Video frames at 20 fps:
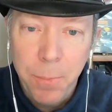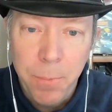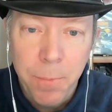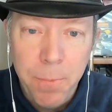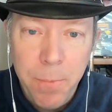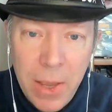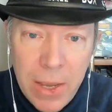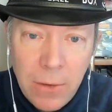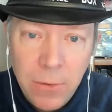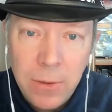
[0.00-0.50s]

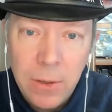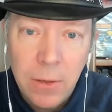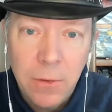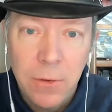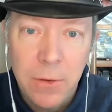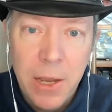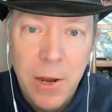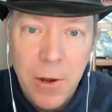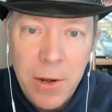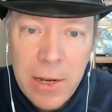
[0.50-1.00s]
basic
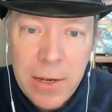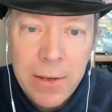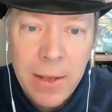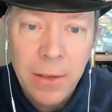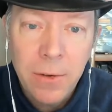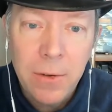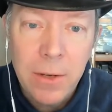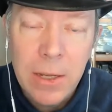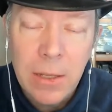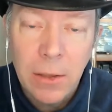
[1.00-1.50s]
security
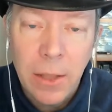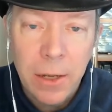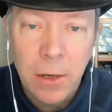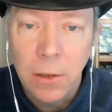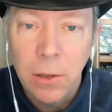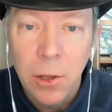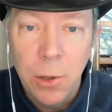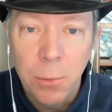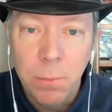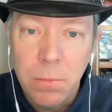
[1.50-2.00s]
testing, let
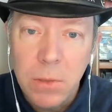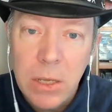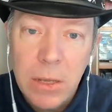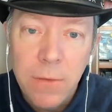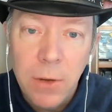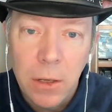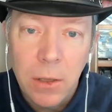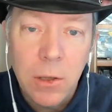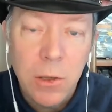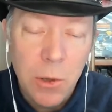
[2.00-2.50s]
alone
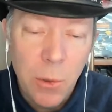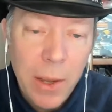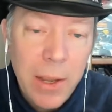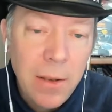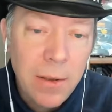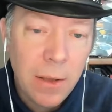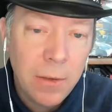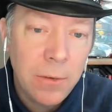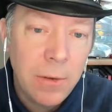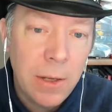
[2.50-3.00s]
even a QA
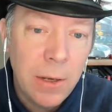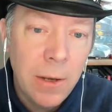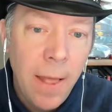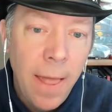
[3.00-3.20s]
testing.